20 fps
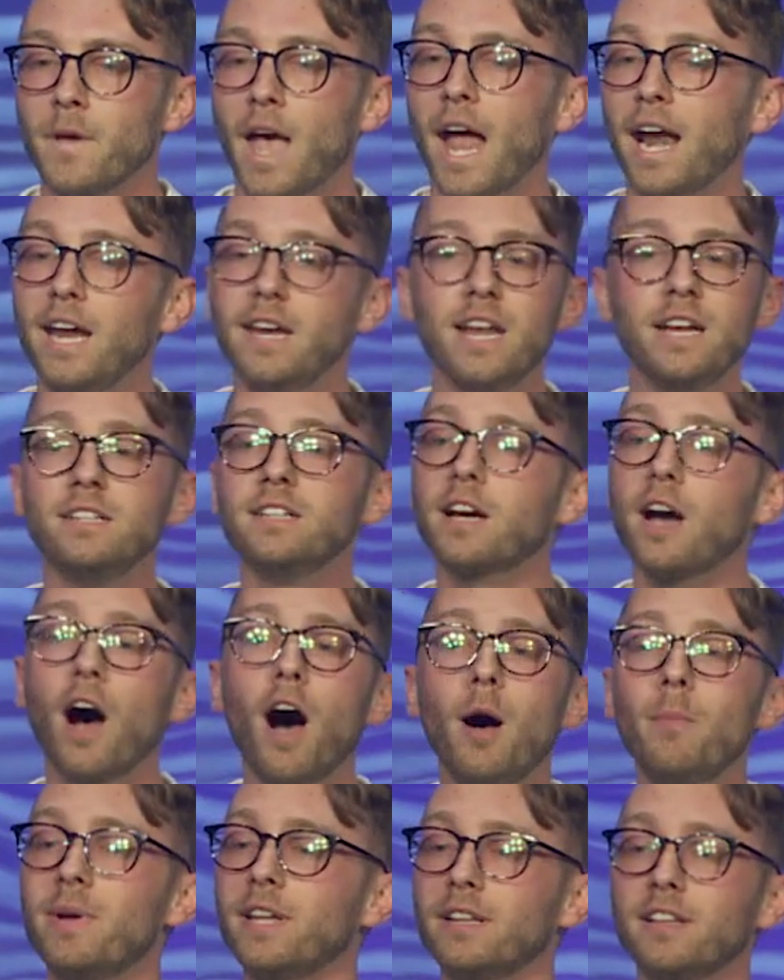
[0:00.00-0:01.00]
And he didn't
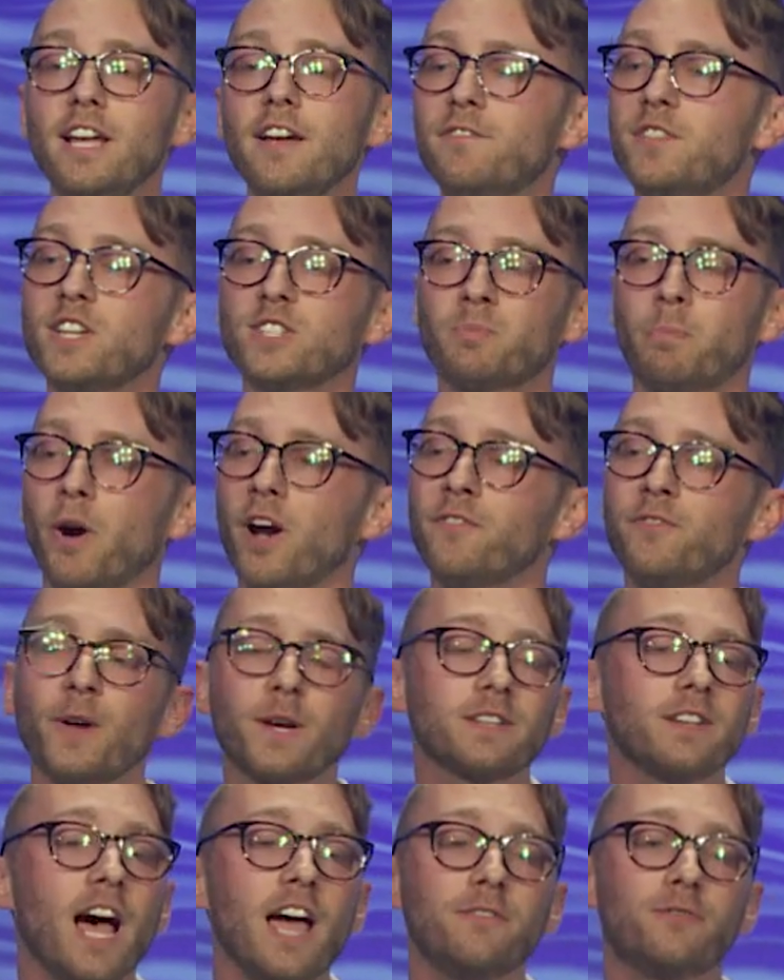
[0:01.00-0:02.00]
come and live this
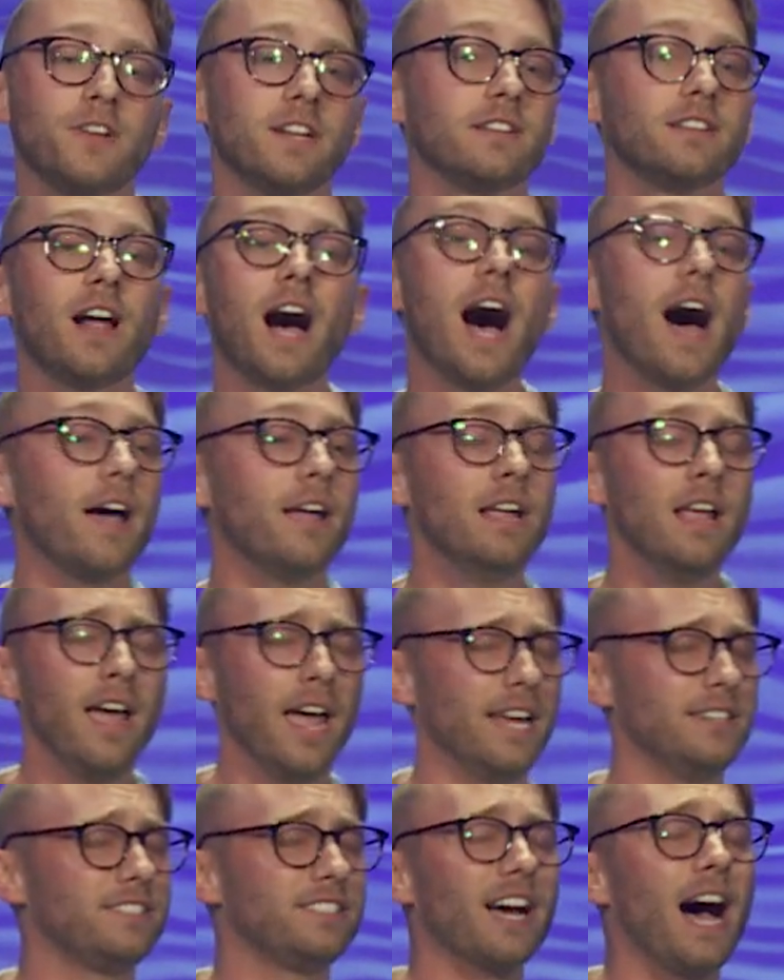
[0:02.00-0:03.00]
perfect life and lie
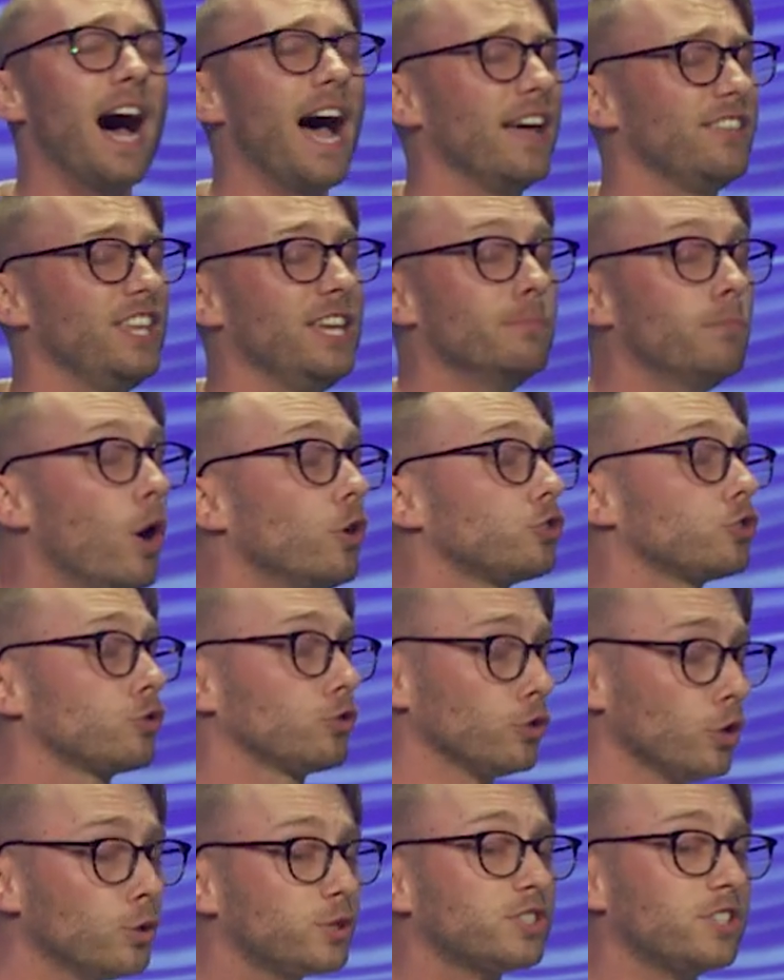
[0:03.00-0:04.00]
and die the most
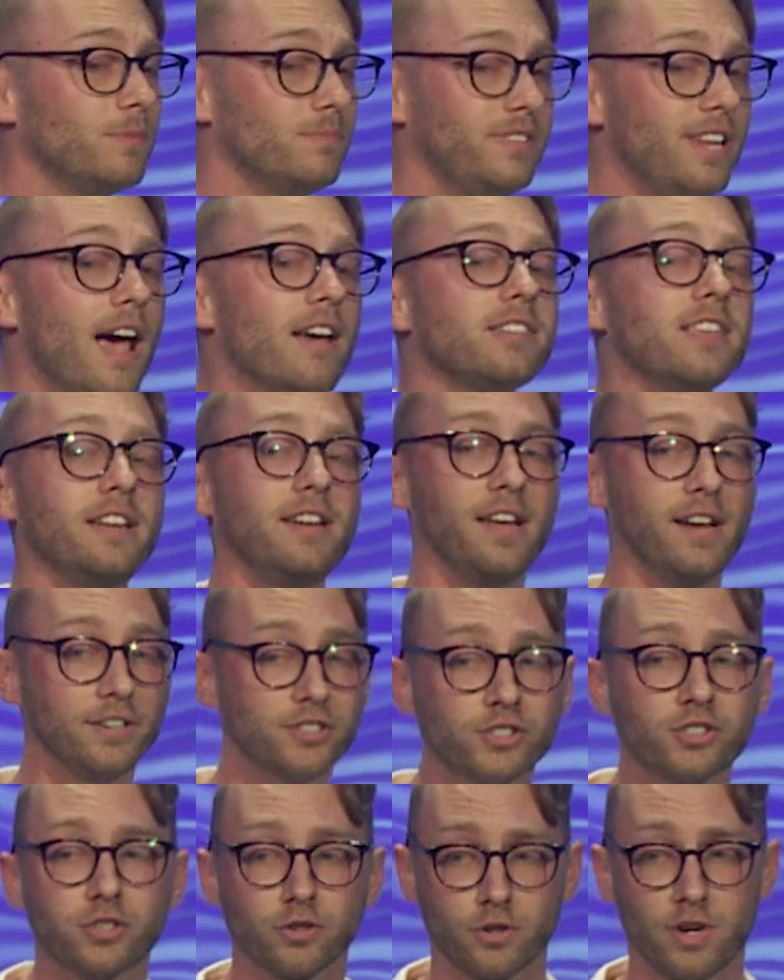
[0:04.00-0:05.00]
gruesome death in
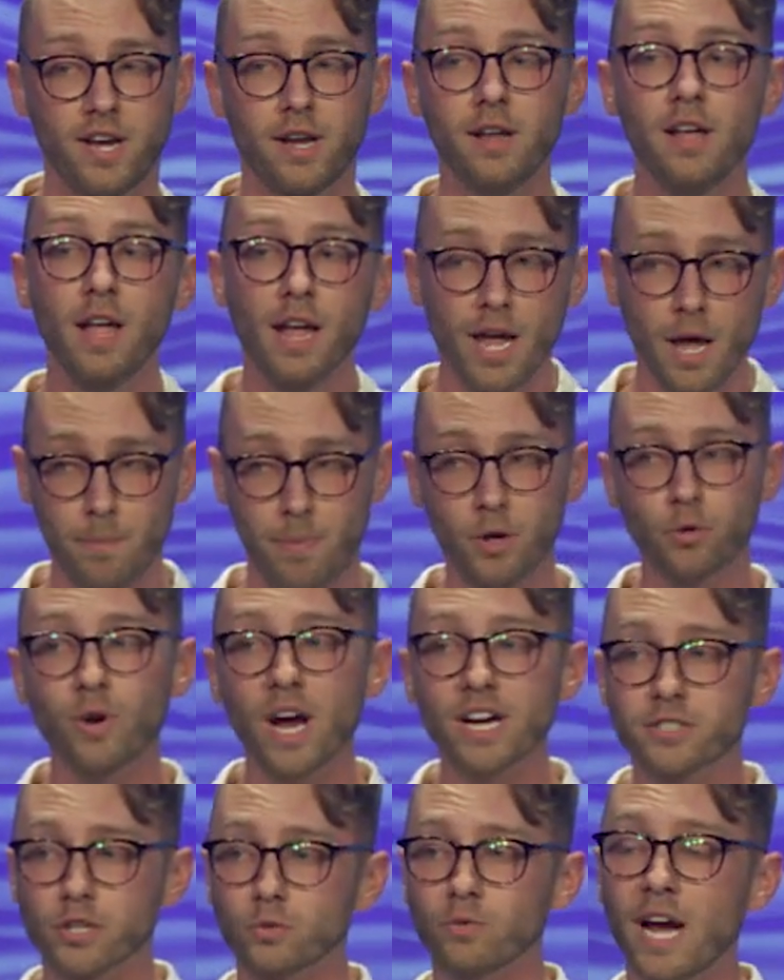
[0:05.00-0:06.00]
history and be
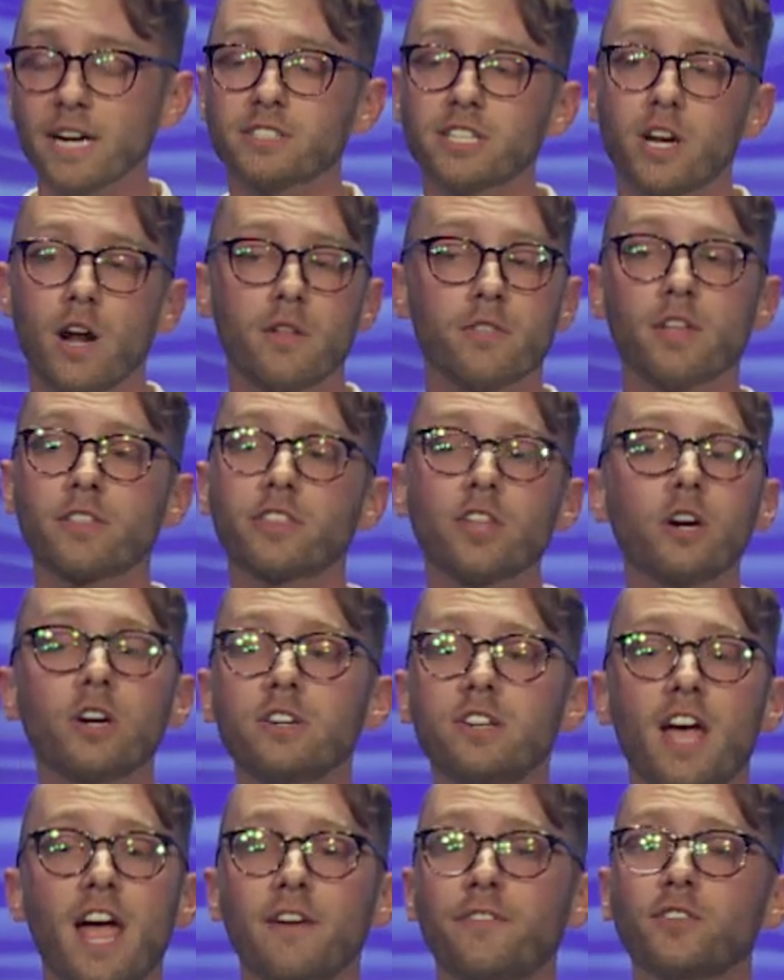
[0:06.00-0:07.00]
resurrected on the
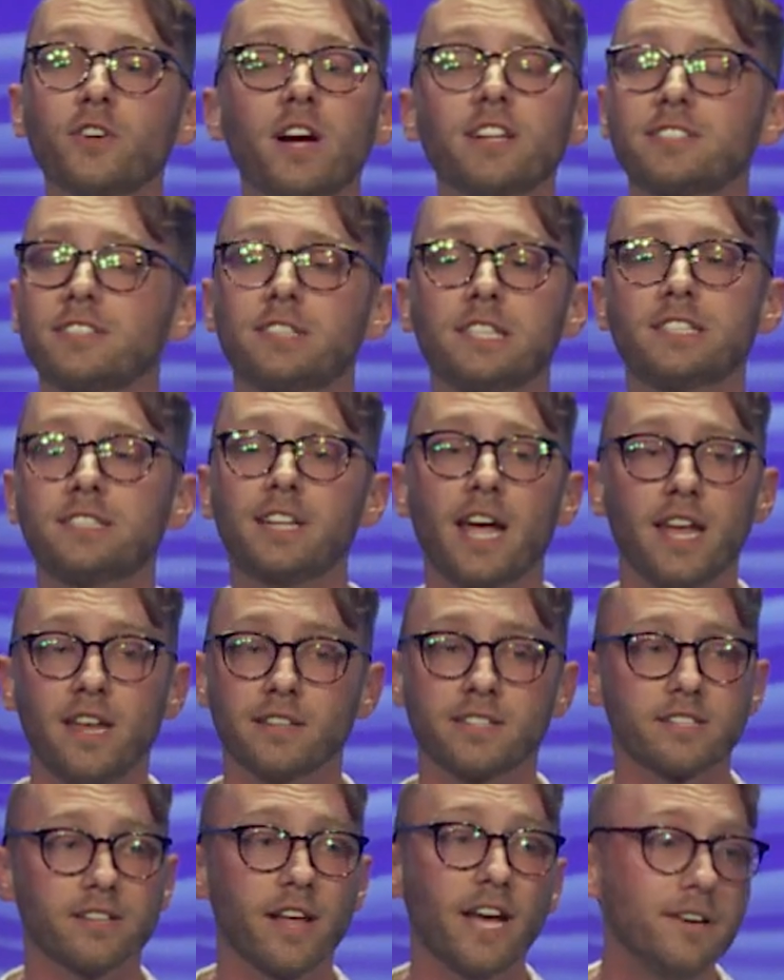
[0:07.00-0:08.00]
third day for us to stay
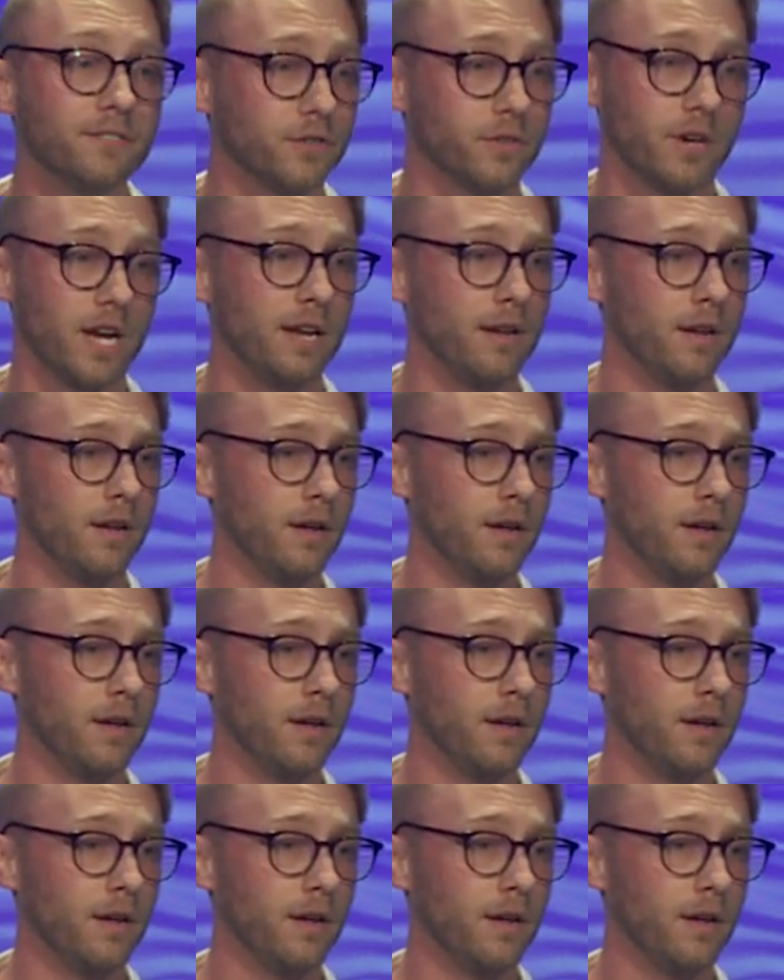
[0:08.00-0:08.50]
in slavery.